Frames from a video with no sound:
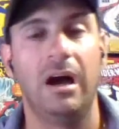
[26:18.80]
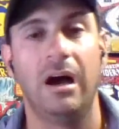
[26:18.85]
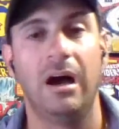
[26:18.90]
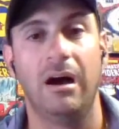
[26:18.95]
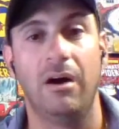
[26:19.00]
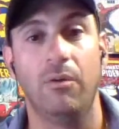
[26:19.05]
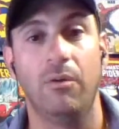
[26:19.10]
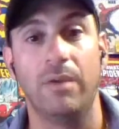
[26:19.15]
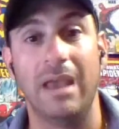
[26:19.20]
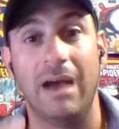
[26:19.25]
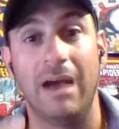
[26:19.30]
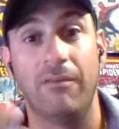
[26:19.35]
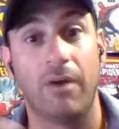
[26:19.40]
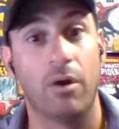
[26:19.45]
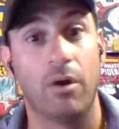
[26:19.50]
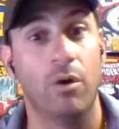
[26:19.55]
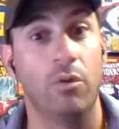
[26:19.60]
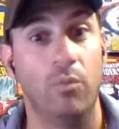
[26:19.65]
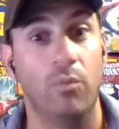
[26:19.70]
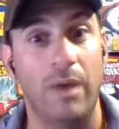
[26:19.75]
we have
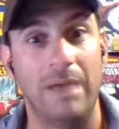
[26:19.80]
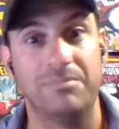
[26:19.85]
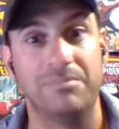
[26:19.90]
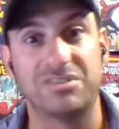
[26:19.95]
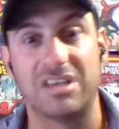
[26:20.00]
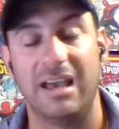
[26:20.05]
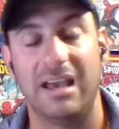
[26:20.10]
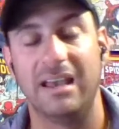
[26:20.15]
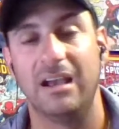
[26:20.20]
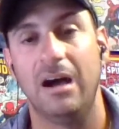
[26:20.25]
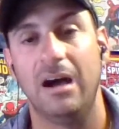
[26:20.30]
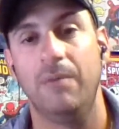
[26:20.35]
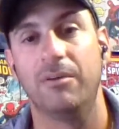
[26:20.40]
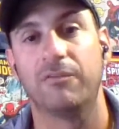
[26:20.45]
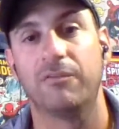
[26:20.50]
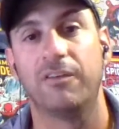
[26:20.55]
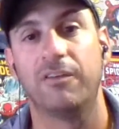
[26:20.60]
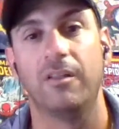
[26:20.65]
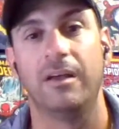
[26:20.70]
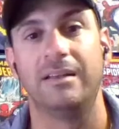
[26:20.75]
our own website,
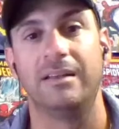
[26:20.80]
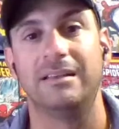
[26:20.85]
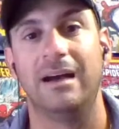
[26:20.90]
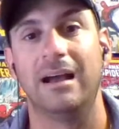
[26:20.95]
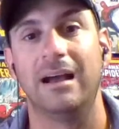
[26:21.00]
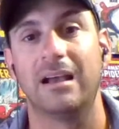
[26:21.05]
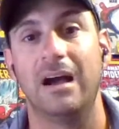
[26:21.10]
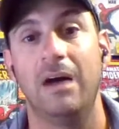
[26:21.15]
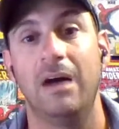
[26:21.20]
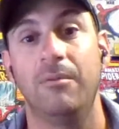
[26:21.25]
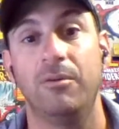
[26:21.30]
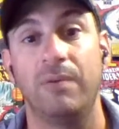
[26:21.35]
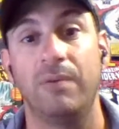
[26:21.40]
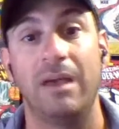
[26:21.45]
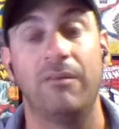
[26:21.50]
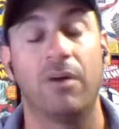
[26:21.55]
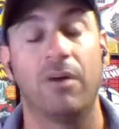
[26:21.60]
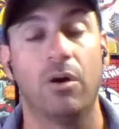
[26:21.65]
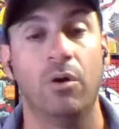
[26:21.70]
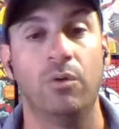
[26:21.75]
comicfrontline.com, and we
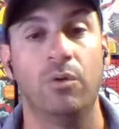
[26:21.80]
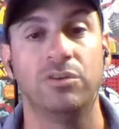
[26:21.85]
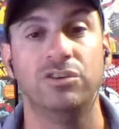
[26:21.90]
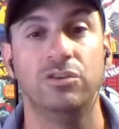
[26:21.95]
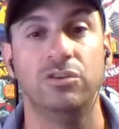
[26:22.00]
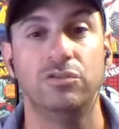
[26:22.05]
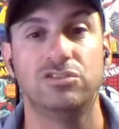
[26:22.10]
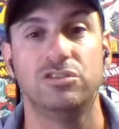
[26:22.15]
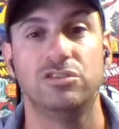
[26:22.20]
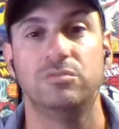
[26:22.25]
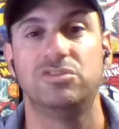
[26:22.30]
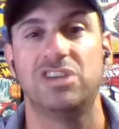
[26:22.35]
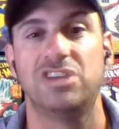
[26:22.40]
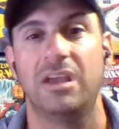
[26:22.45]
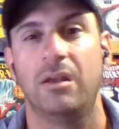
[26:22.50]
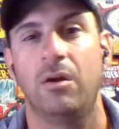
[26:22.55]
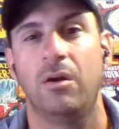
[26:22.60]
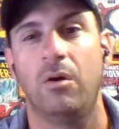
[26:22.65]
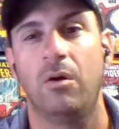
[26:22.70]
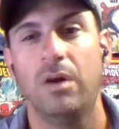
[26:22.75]
have our own YouTube
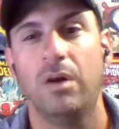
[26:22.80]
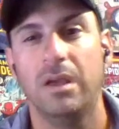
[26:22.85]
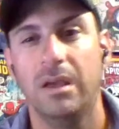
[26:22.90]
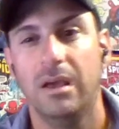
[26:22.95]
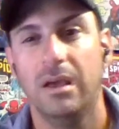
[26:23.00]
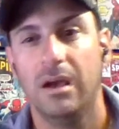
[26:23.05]
channel,